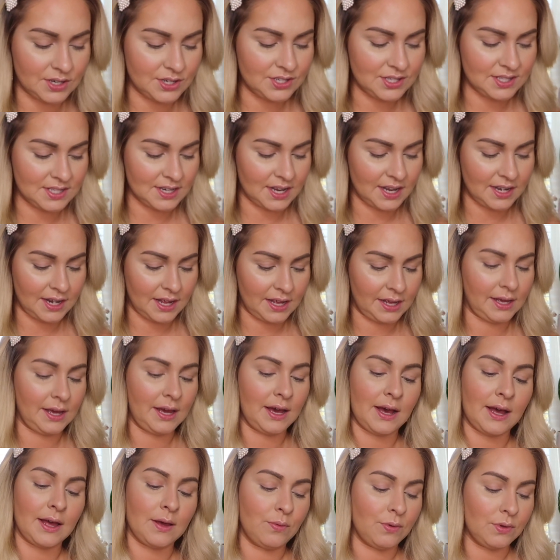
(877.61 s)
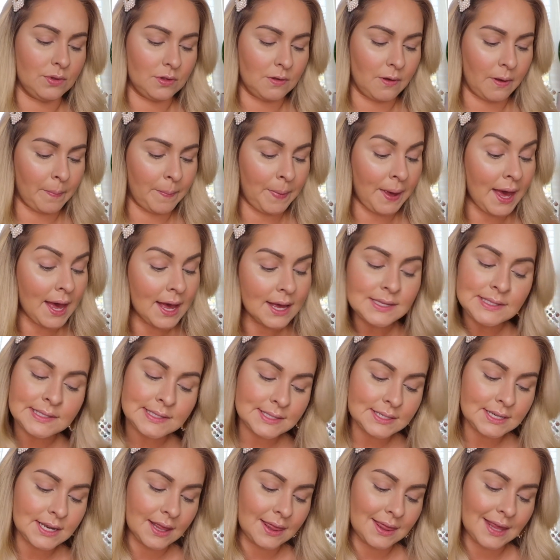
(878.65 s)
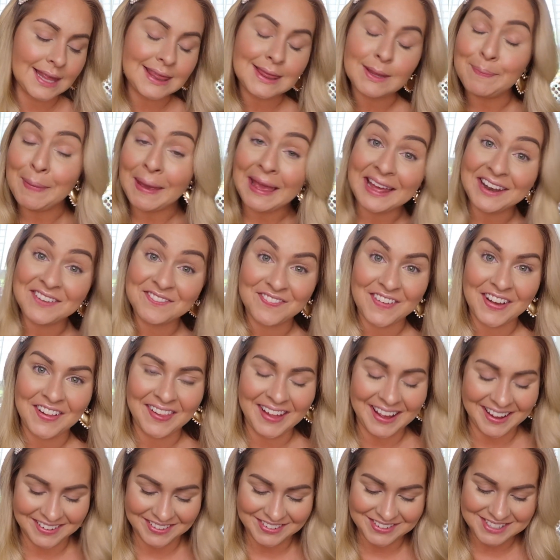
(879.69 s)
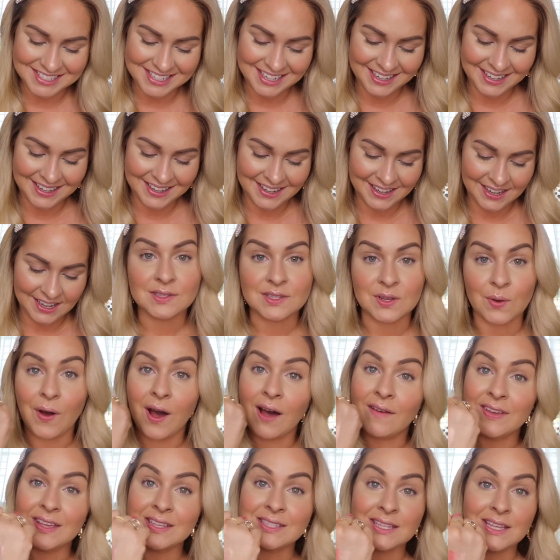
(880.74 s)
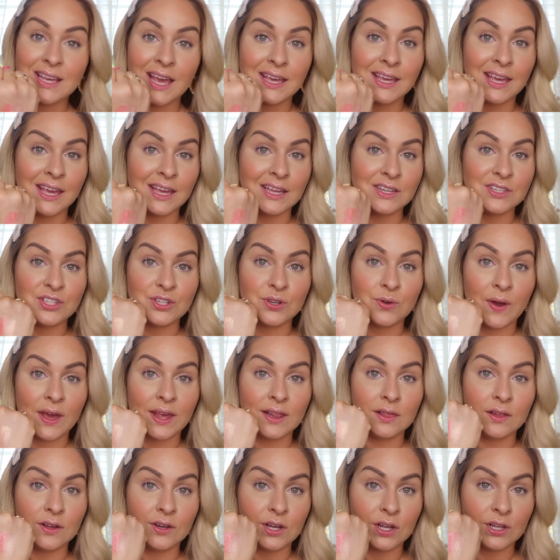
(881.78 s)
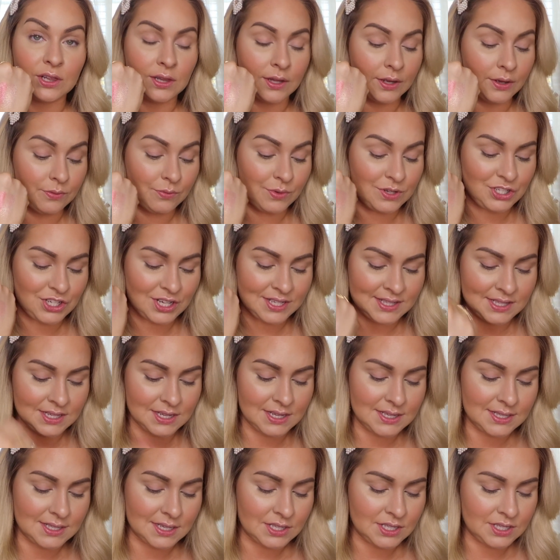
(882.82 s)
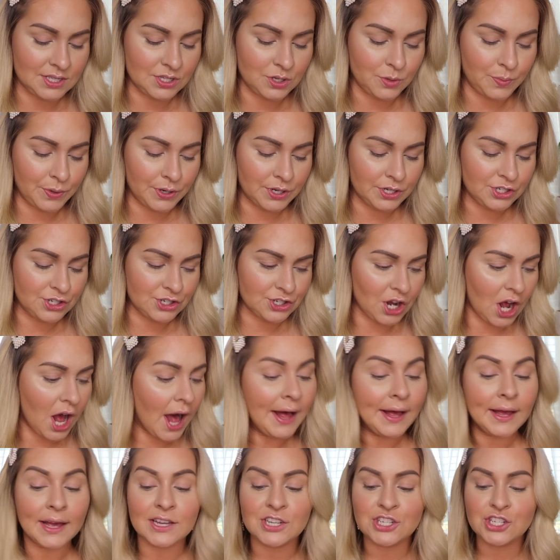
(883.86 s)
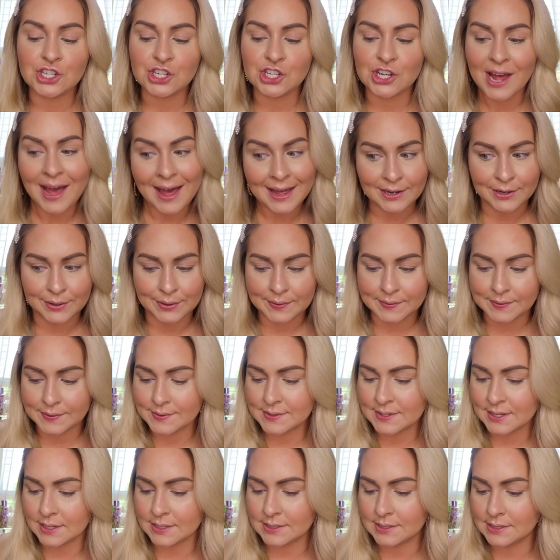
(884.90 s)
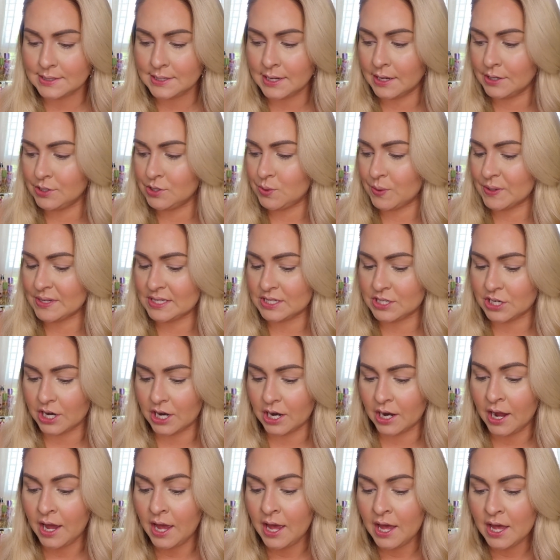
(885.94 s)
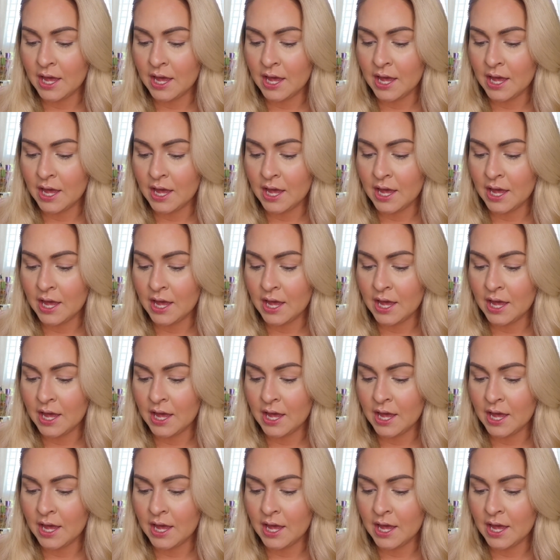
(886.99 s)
are stunning. I will look past that the pan fell out. So obviously I can't do a look alone with just these Super Shock shadows. That's a tongue twister.